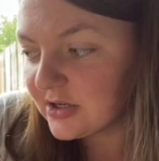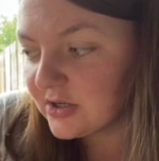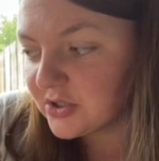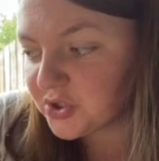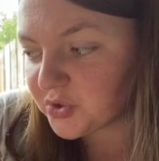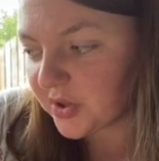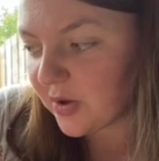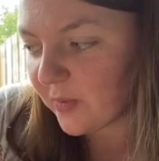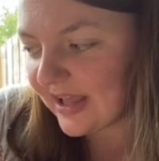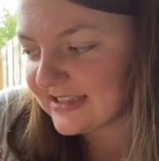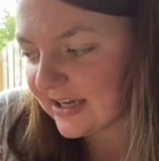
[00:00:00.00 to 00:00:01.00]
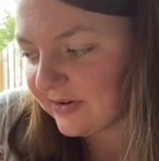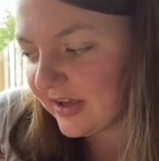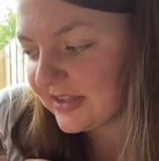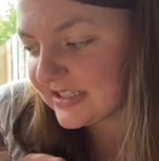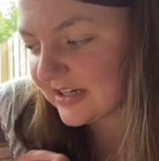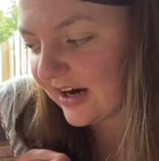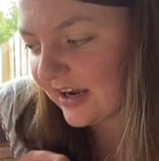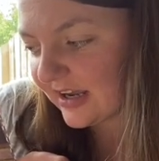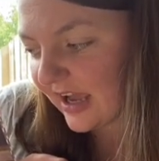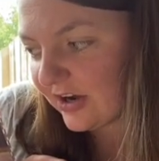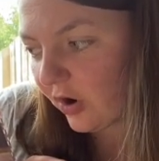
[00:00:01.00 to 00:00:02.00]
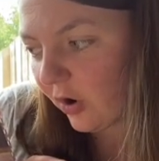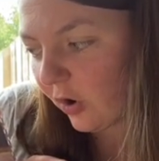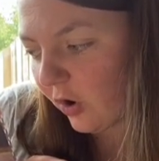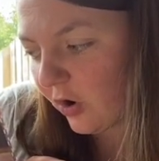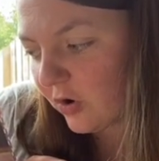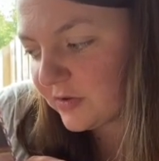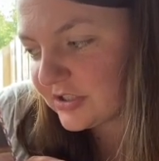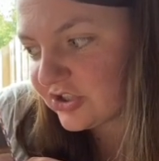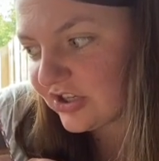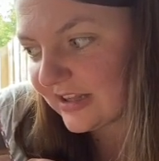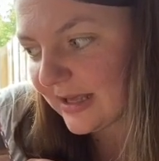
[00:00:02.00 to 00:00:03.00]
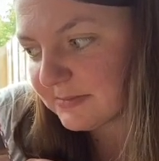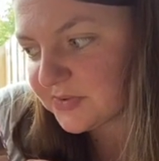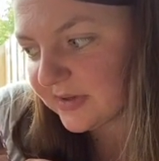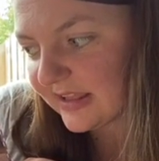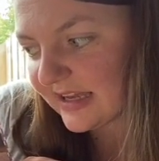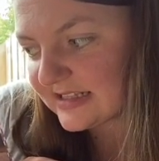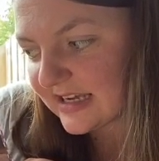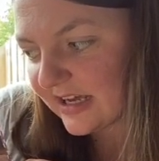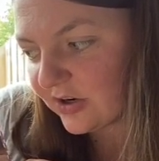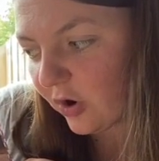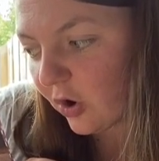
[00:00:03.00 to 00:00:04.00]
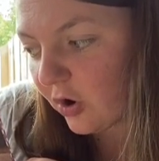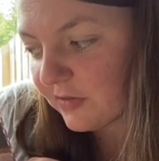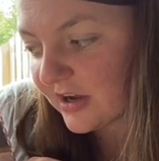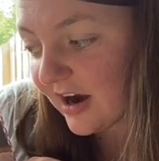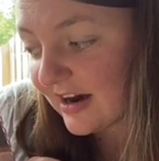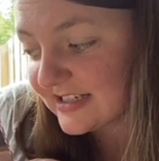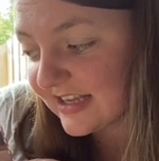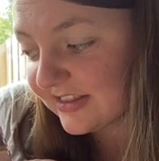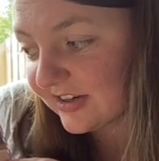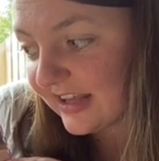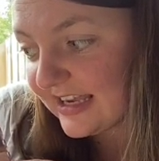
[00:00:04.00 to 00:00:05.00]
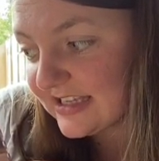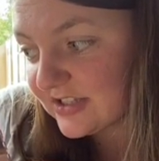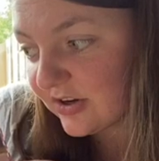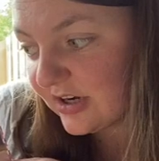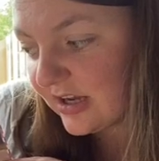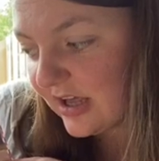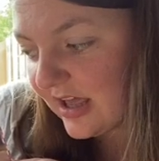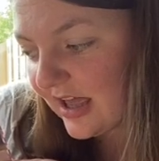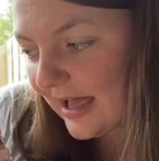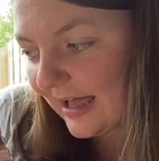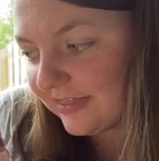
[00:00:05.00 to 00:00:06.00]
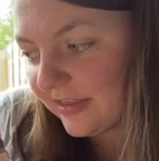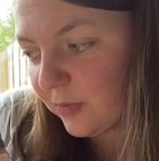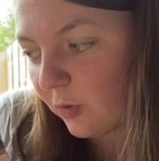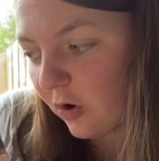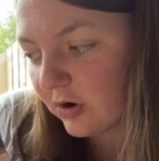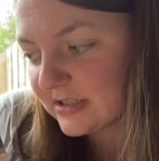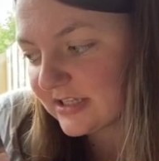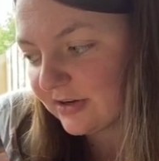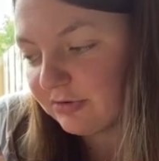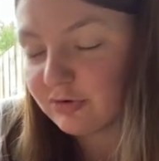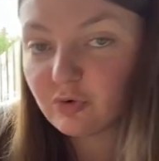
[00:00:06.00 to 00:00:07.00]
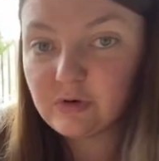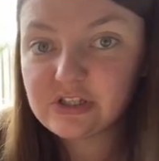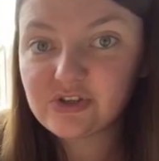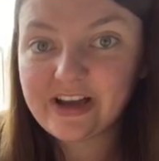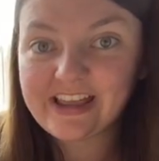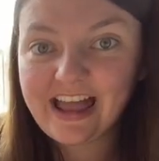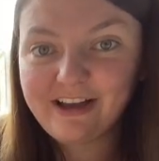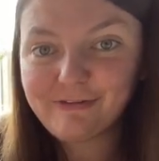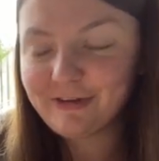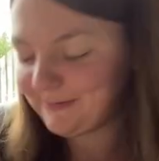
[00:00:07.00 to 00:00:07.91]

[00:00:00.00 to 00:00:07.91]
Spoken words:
So they went out in the dark and all the street lamps were lit and all the cars had their lights on and they walked down the road to a cafe.